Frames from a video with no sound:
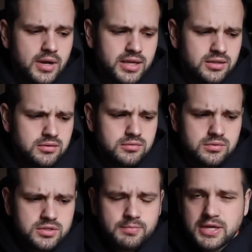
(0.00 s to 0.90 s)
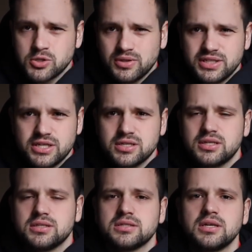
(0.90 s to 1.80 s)
I can do special
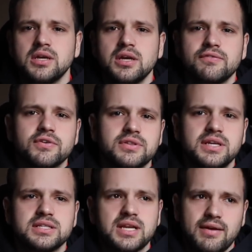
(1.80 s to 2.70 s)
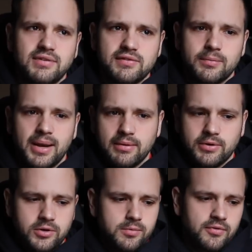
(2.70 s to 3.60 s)
editions for things that I've never been
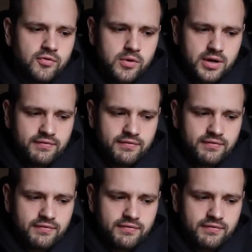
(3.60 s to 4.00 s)
able to do before.